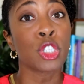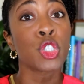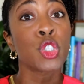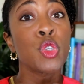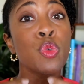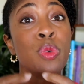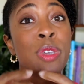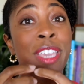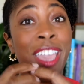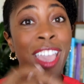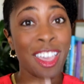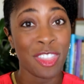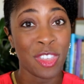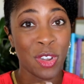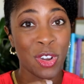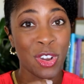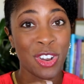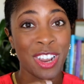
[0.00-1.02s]

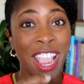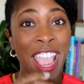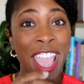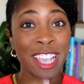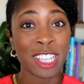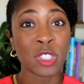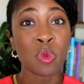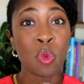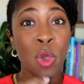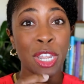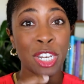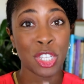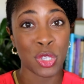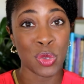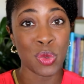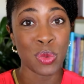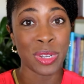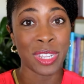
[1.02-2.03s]
together as
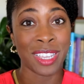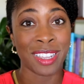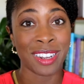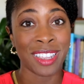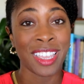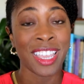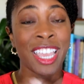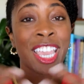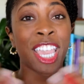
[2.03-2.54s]
one unit